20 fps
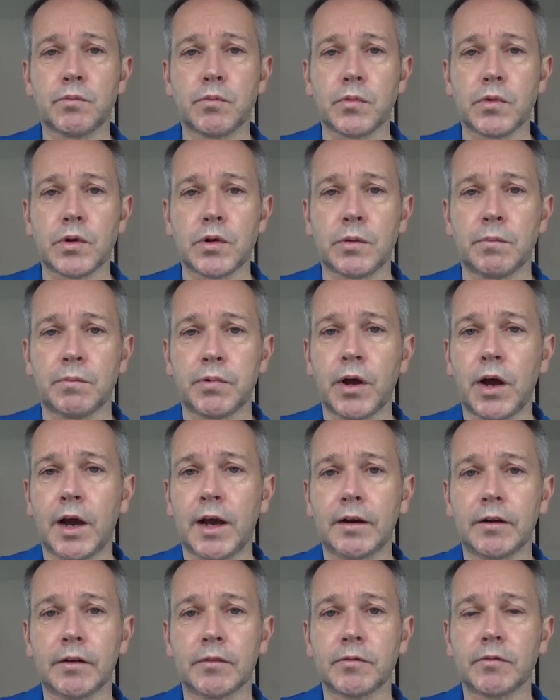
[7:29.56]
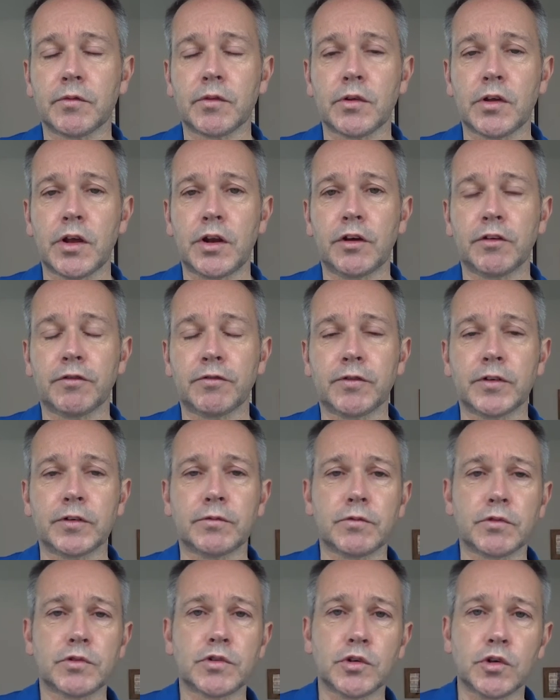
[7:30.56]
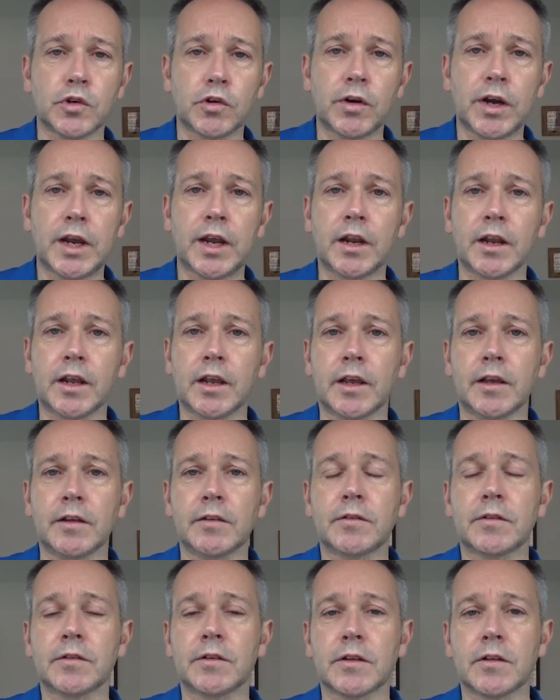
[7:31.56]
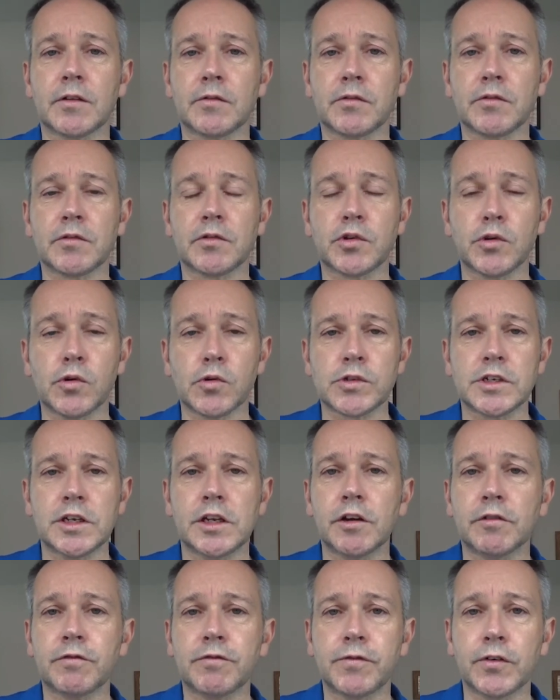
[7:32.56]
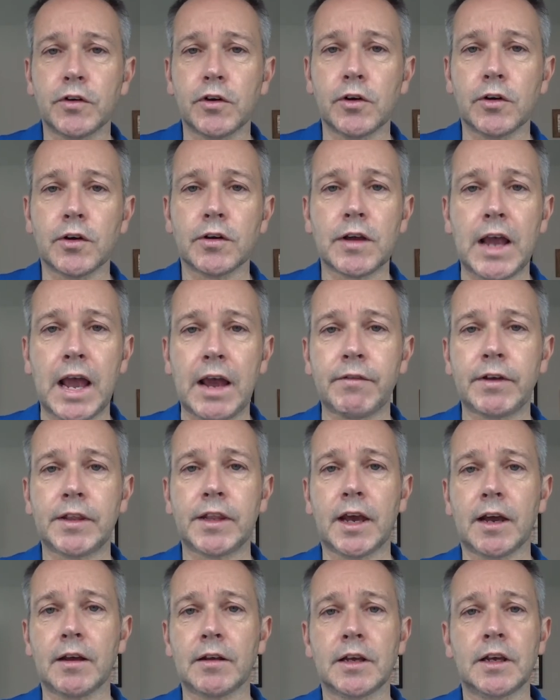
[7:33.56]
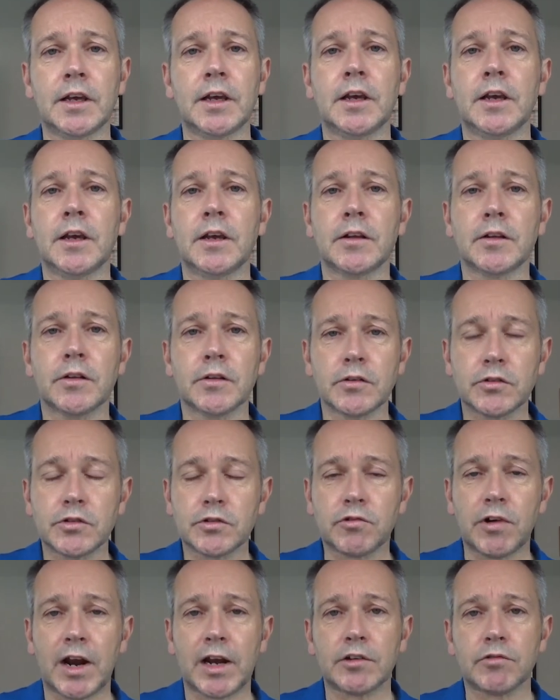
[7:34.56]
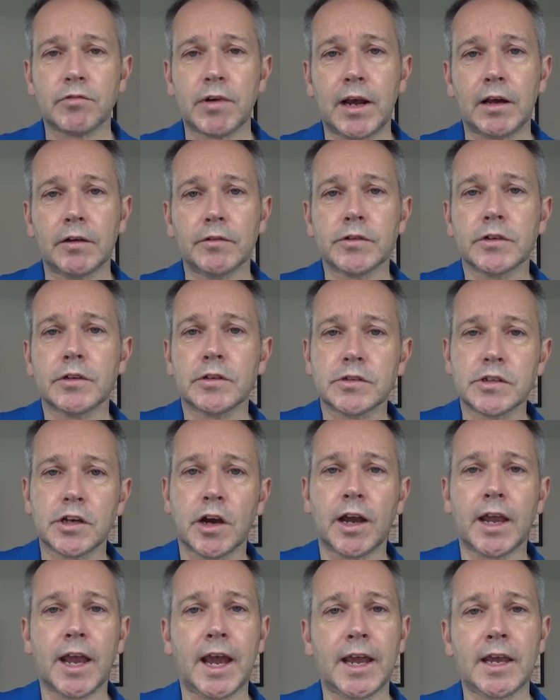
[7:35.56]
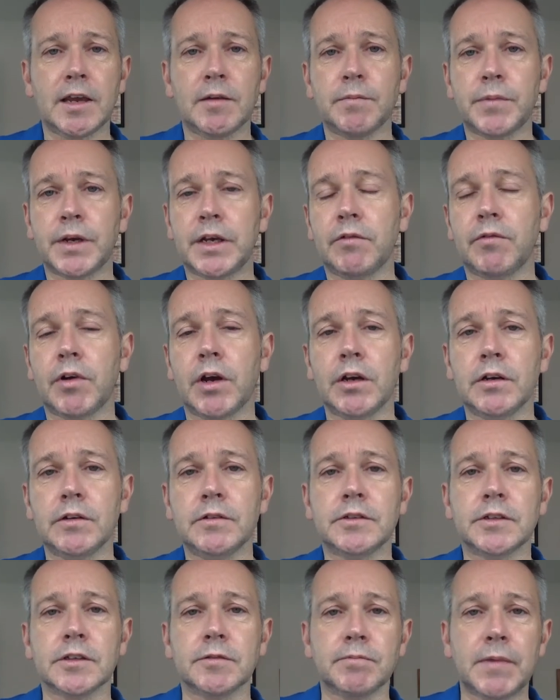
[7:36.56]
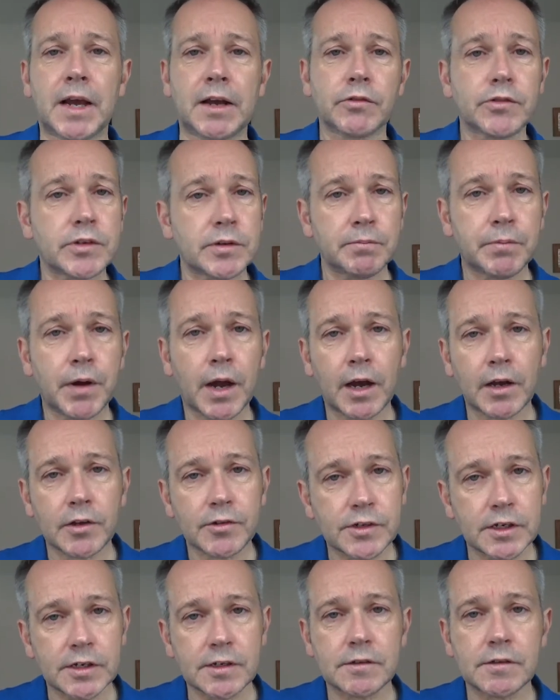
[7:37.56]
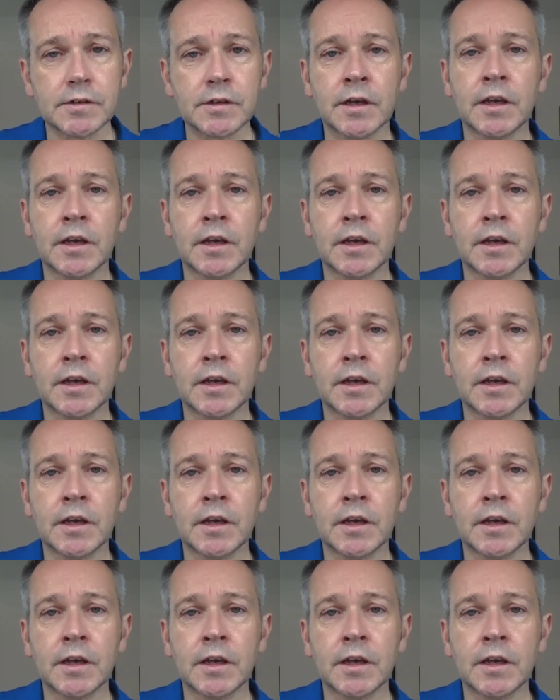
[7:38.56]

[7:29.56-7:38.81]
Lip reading: compliant enough for touring, it's taut enough for having that scratch round tight A and B roads and mountain passes.